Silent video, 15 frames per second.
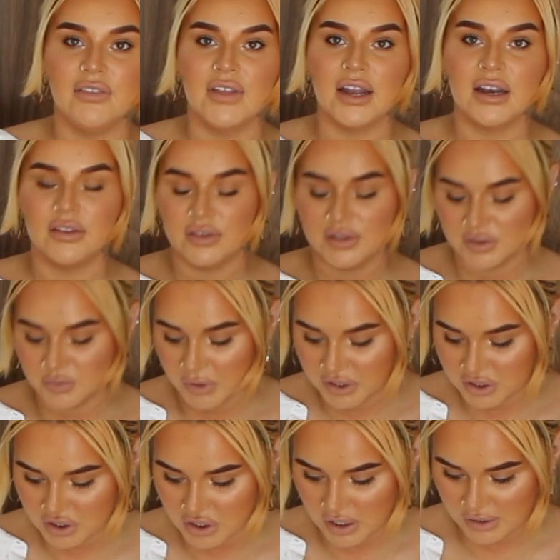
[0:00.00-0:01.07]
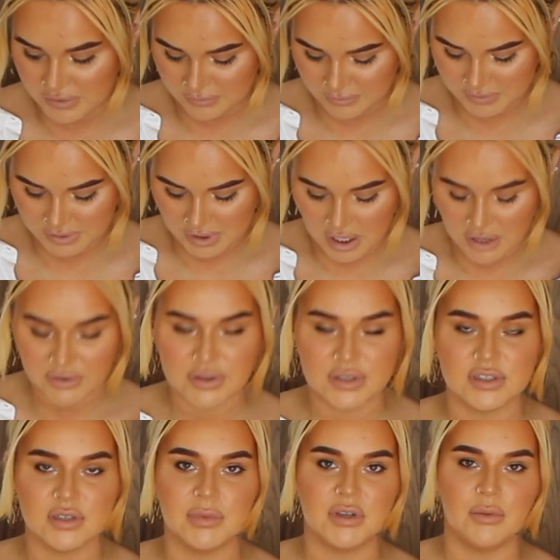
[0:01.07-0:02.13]
And then this white shirt is from Zara.
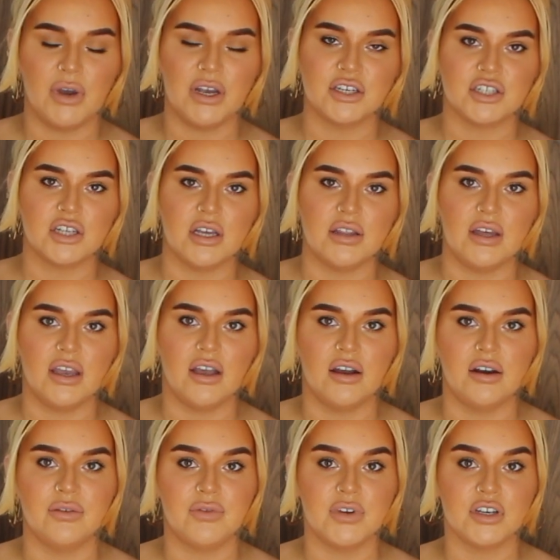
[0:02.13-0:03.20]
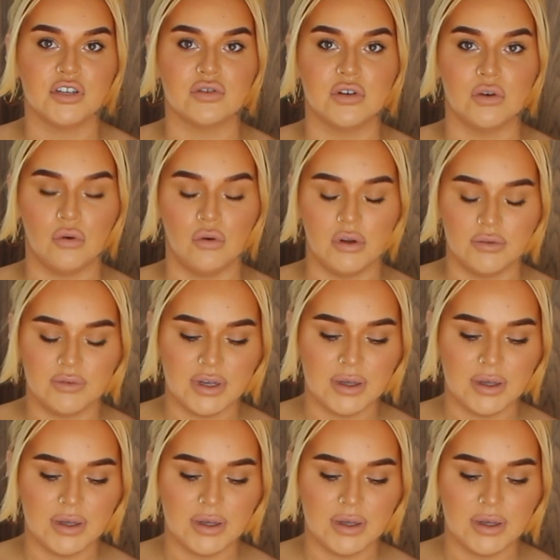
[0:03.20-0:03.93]
This will be the white shirt that I kind of feature in all of